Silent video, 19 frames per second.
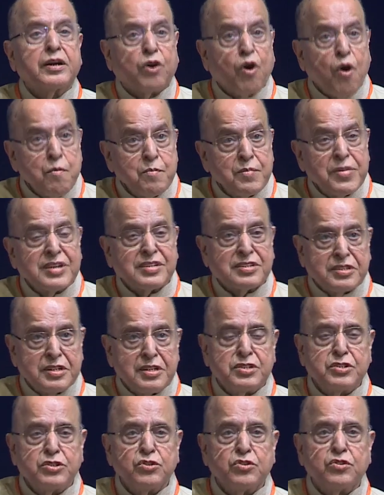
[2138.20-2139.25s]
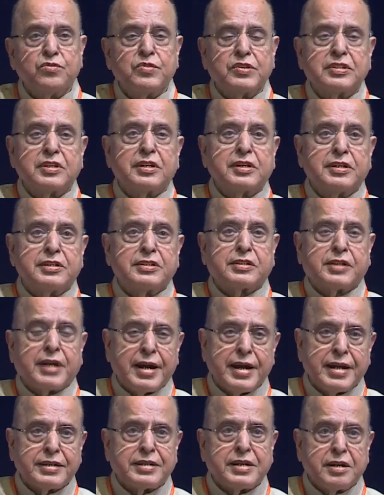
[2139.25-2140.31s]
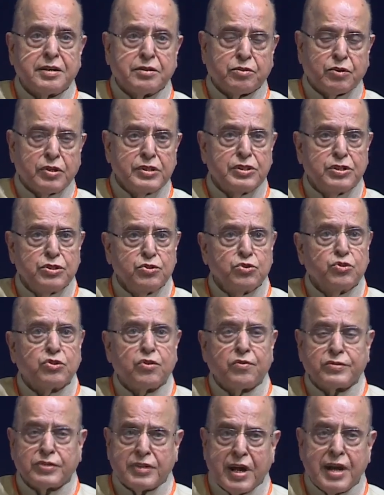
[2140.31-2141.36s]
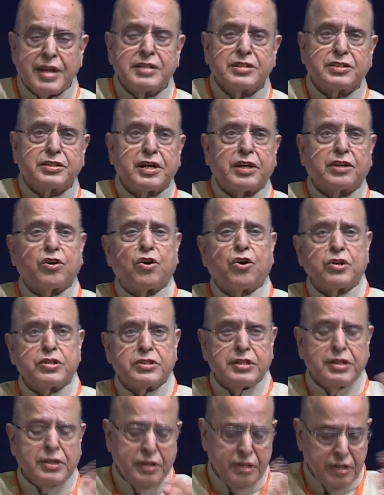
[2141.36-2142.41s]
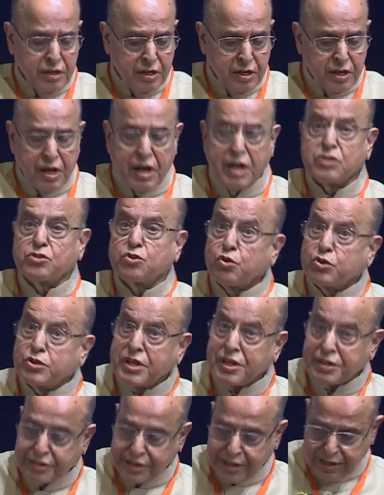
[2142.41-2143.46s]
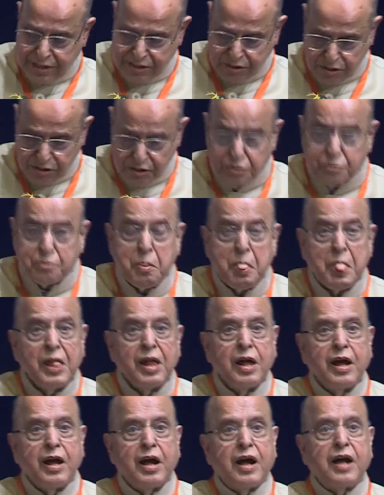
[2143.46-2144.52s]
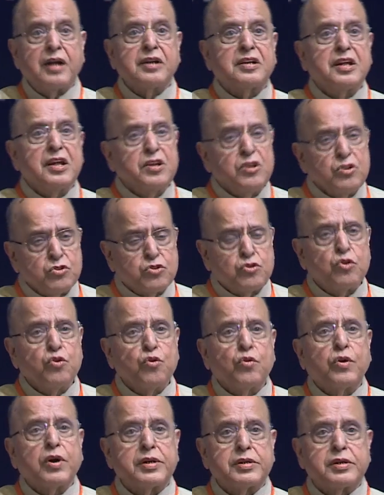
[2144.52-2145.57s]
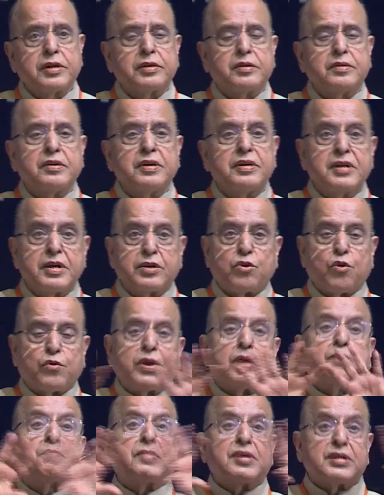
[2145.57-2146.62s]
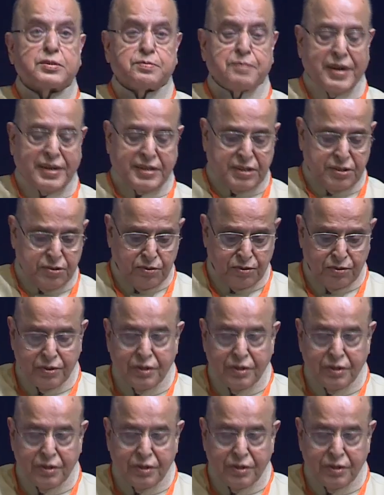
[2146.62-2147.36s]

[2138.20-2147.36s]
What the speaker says: complex issue, whether it is connected issues of science, technology, and social sciences. And he used to look at it in a total perspective.